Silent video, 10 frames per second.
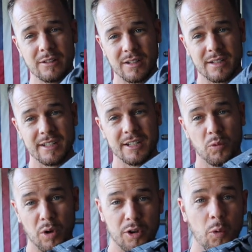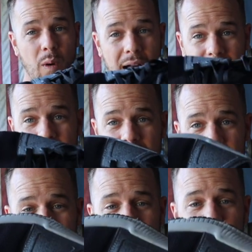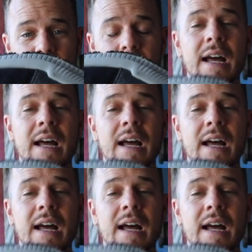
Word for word: look. You wanna know why they look so new?